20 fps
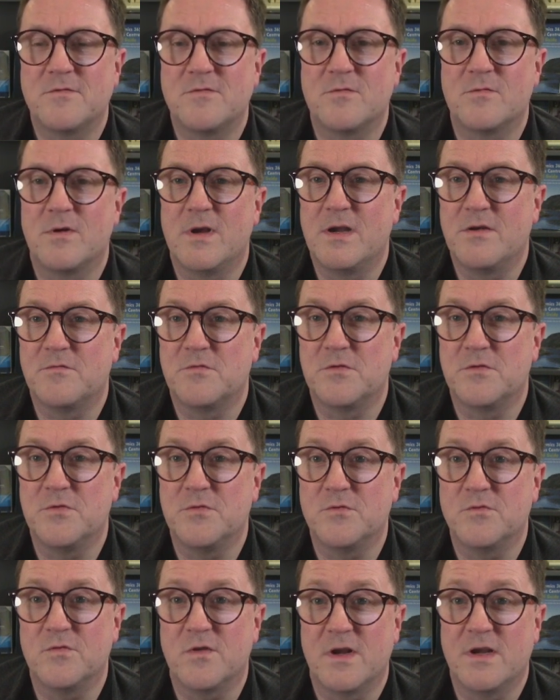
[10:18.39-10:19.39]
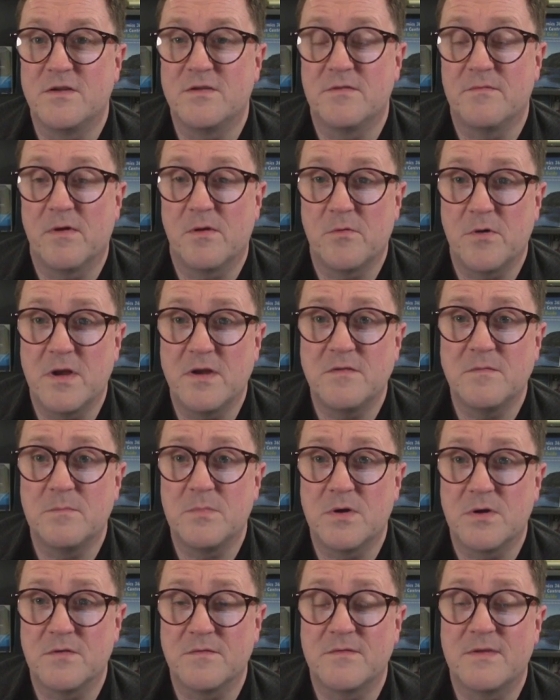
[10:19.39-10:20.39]
to introduce lazy evaluation,
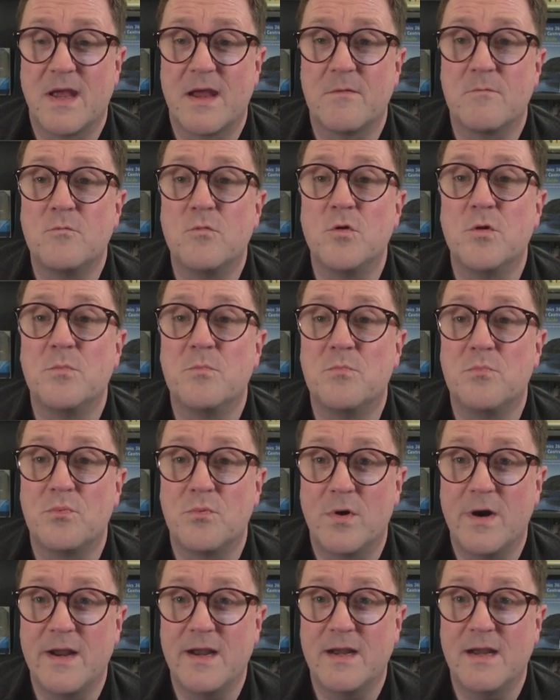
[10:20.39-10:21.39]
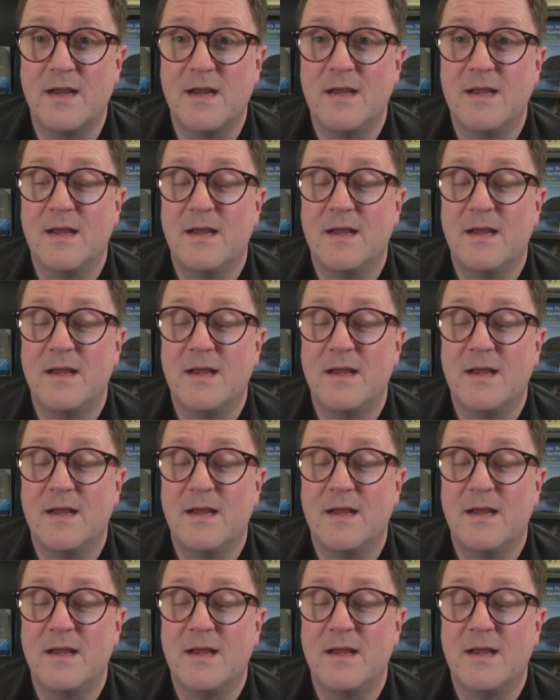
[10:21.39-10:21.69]
because that would break